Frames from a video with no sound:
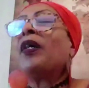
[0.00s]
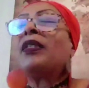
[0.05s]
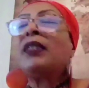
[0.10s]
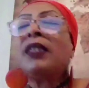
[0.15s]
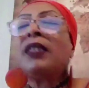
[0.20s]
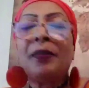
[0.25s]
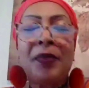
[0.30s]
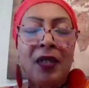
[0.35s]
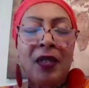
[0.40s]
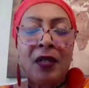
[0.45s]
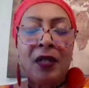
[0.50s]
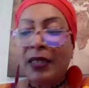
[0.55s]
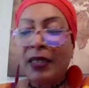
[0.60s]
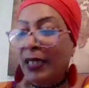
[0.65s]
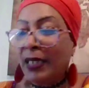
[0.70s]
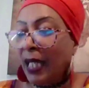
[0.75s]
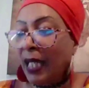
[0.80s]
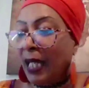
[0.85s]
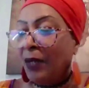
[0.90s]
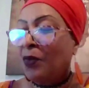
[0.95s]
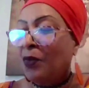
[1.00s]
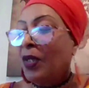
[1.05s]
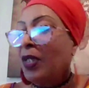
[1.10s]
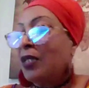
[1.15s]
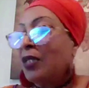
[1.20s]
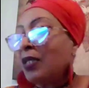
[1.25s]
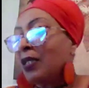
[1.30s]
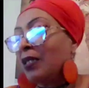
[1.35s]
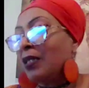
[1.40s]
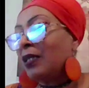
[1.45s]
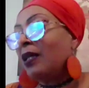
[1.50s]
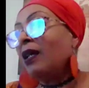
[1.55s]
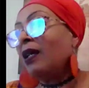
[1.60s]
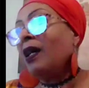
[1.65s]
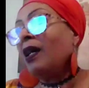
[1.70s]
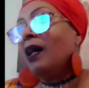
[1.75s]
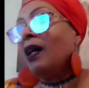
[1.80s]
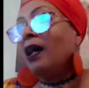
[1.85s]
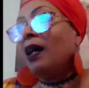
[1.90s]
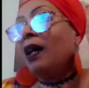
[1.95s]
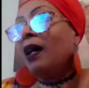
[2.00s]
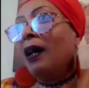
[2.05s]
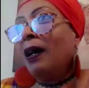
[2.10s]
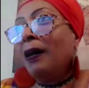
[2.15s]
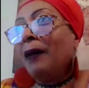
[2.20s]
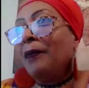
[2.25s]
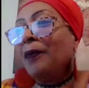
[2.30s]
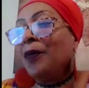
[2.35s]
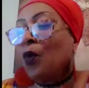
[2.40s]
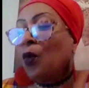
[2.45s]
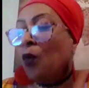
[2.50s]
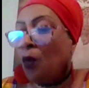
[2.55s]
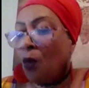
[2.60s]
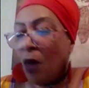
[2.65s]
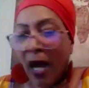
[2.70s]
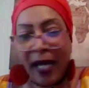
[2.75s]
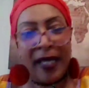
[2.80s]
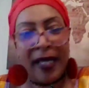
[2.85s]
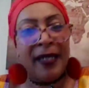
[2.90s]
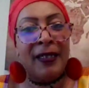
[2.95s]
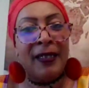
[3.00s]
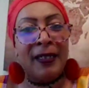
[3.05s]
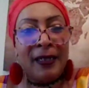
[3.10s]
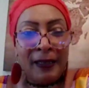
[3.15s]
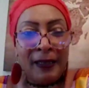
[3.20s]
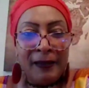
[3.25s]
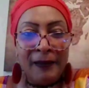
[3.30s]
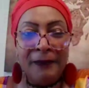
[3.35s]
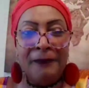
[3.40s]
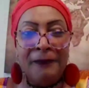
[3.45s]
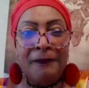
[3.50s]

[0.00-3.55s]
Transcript: But a typical day was quiet.